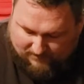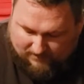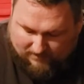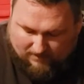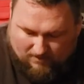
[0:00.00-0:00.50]

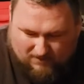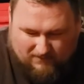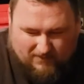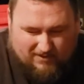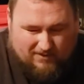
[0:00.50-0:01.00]
it cost
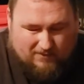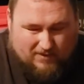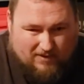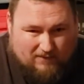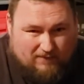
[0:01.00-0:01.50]
me
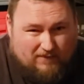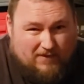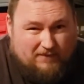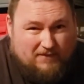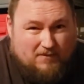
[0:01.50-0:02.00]
about
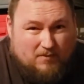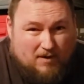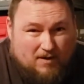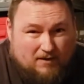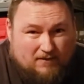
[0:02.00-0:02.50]
50
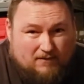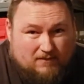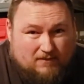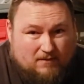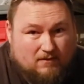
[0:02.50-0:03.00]
bucks.